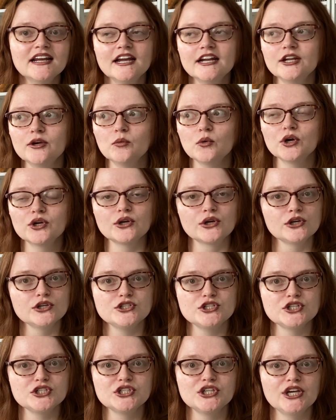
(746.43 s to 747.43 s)
anyone could
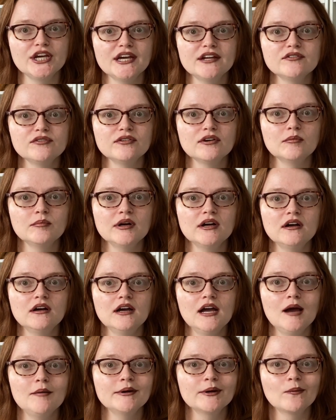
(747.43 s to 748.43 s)
just get from a
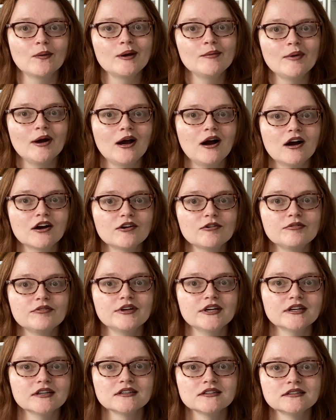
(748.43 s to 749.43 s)
Hemingway
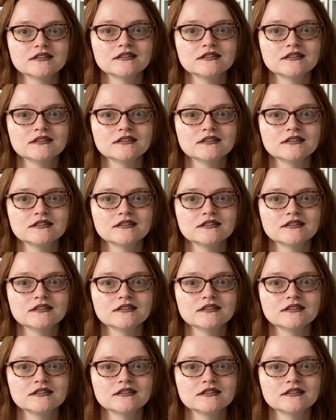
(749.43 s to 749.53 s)
biography.